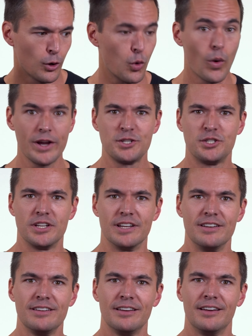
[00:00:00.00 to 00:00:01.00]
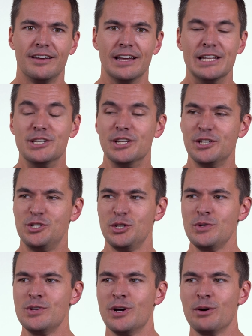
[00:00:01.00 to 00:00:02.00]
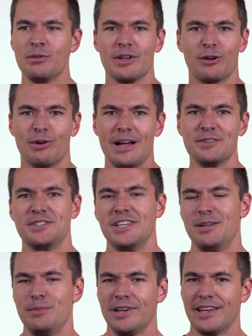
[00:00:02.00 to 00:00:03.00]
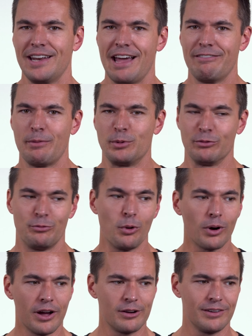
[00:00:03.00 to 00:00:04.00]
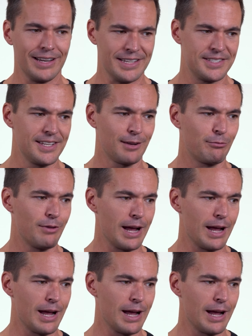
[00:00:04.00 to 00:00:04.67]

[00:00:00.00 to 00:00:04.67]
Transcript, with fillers: Question, did you know that ground cinnamon can have up to 400 insect